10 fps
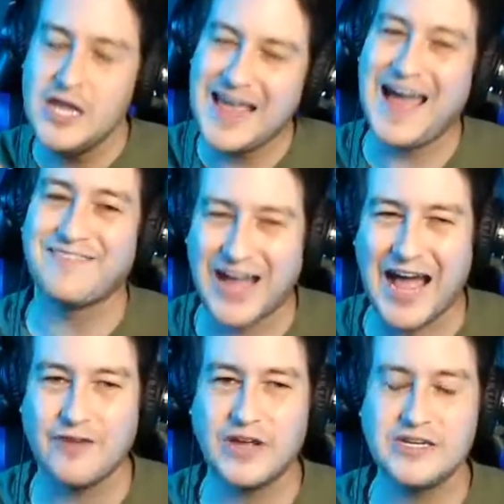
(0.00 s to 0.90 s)
You have a
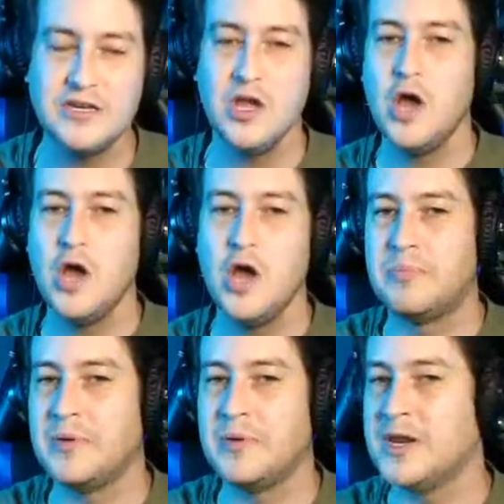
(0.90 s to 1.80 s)
kind of idea,
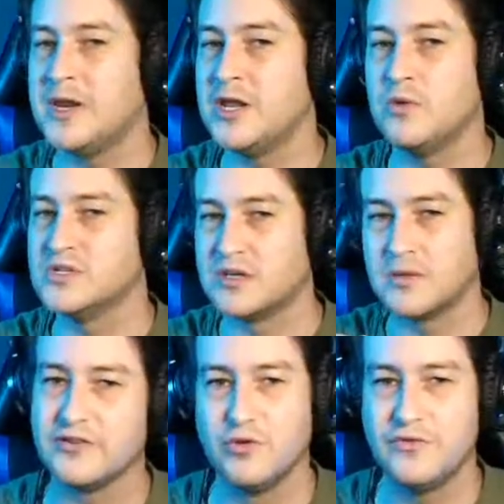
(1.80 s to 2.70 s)
but it was a completely
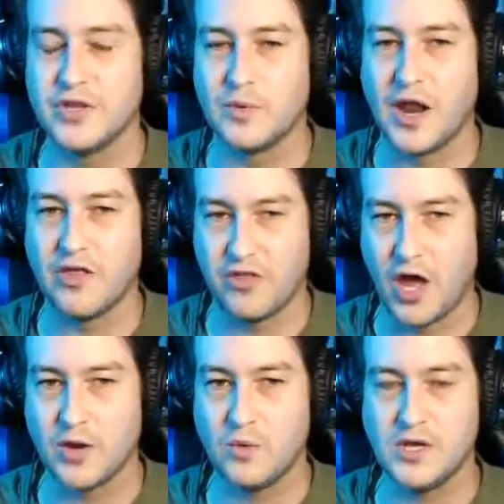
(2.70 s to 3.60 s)
different movie than what I
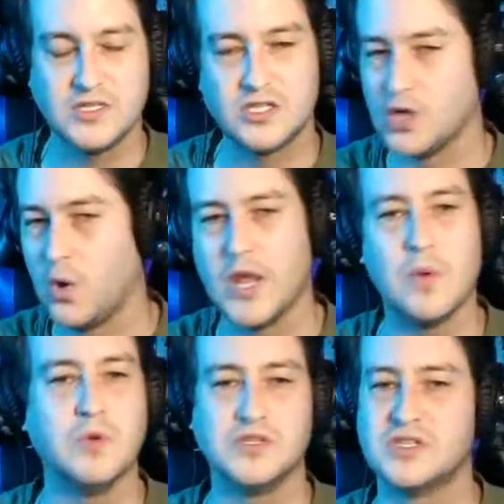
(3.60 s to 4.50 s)
thought it was. So it
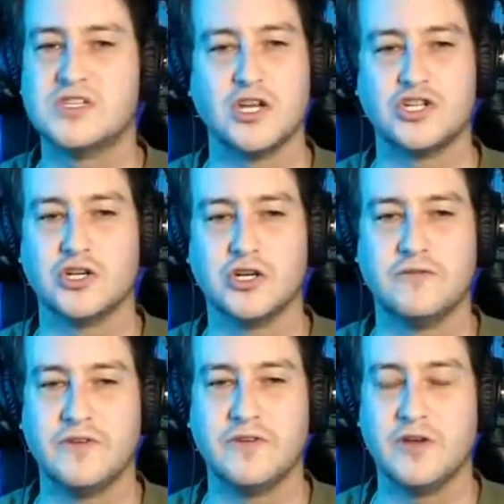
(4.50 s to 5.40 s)
was such a
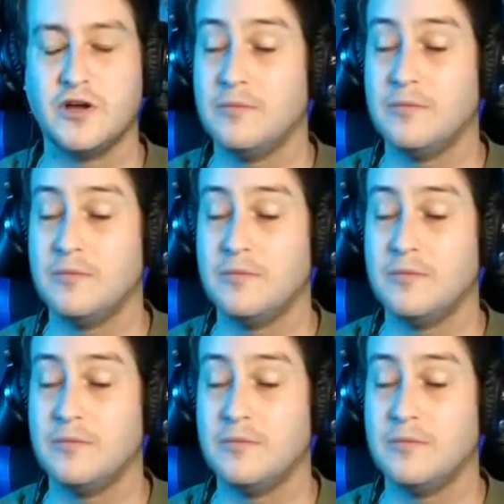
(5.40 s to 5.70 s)
good film.